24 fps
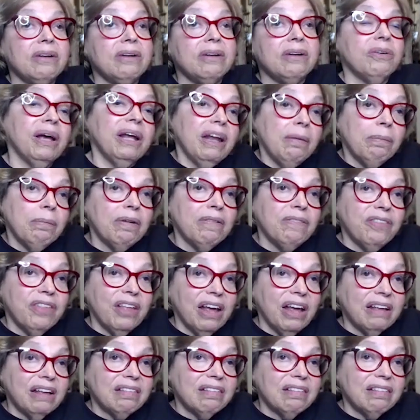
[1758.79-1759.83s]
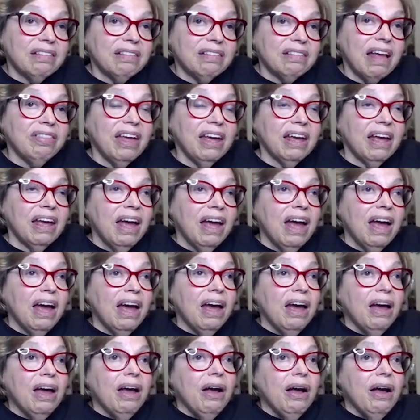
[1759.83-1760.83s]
doing a number of things. I think